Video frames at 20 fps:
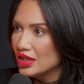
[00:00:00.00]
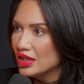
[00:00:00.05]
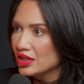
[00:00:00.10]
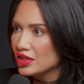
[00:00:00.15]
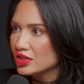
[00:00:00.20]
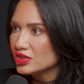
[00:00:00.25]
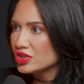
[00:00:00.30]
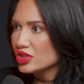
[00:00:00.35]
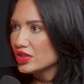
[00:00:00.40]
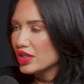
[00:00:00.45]

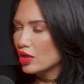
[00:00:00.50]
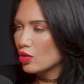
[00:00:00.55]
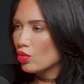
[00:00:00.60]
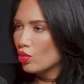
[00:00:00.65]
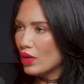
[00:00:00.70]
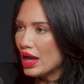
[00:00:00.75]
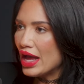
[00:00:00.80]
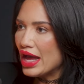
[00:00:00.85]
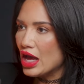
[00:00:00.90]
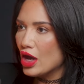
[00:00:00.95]
Because you're like,
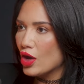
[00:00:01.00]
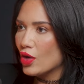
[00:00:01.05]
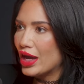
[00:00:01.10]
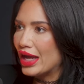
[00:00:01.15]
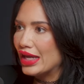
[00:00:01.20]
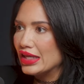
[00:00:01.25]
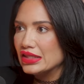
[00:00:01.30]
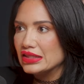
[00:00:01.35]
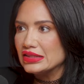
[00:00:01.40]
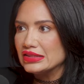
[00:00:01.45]
wow,
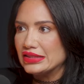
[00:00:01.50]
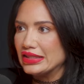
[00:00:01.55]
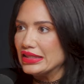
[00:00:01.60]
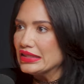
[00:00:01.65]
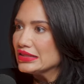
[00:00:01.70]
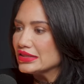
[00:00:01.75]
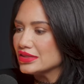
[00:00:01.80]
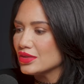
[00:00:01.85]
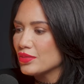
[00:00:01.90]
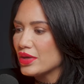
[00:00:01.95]
I can date
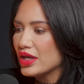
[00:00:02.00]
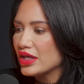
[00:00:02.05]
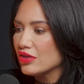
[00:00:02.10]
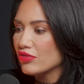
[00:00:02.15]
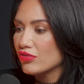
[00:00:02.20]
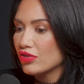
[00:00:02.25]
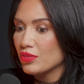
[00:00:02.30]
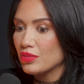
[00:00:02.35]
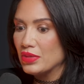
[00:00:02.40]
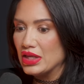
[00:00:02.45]
somebody
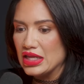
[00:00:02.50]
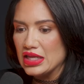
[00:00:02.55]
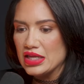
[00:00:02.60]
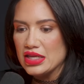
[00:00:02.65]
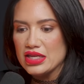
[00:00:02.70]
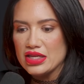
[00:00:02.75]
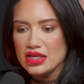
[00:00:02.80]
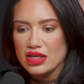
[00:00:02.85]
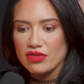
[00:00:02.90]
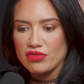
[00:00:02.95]
from
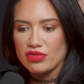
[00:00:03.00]
India,